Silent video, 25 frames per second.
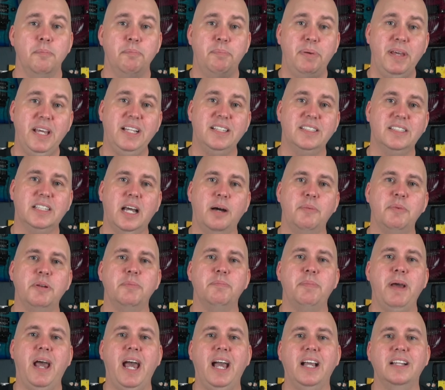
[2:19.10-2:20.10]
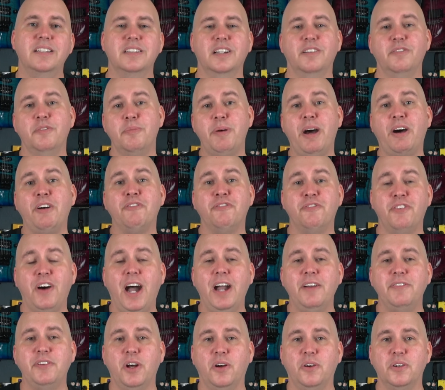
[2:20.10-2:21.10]
Picks come in bags of about
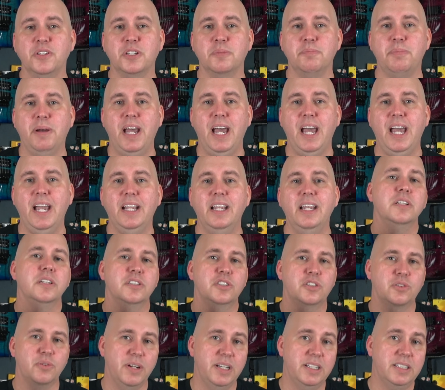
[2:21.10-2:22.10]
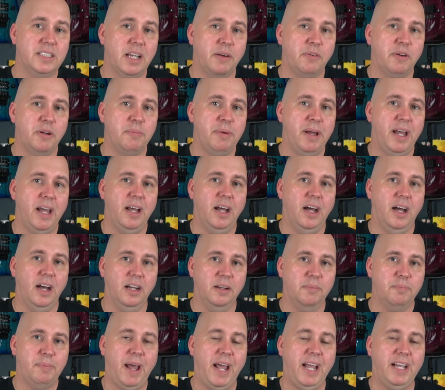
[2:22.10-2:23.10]
$5 a bag. Strings come in ba
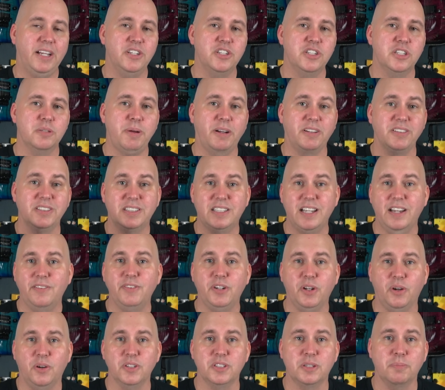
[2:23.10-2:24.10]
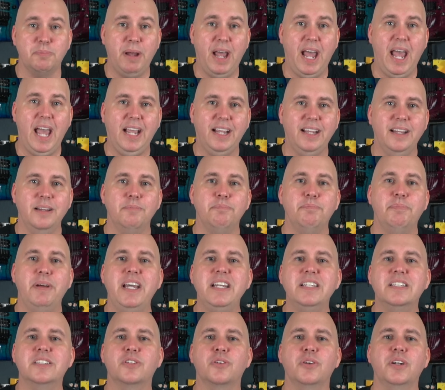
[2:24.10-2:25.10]
uh, packages about $7 a pack.
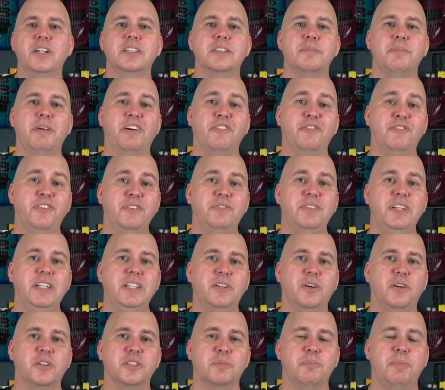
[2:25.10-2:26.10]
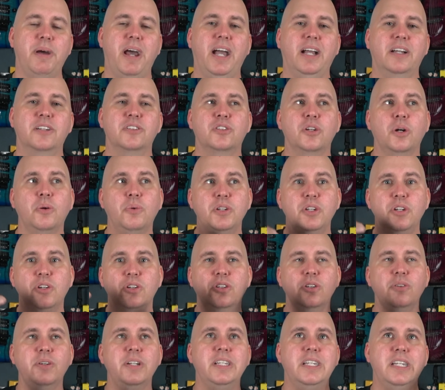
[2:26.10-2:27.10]
Bass strings about $15 a pack. So when you're
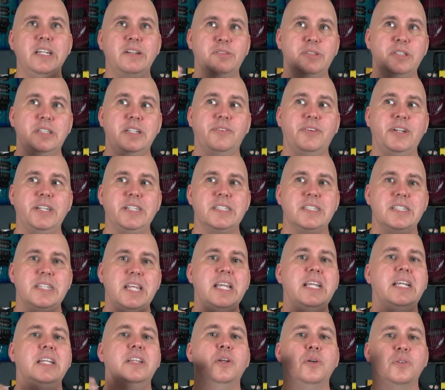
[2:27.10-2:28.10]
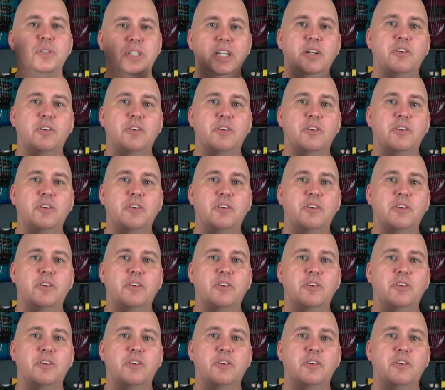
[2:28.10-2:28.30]
doing gift certificates, think in those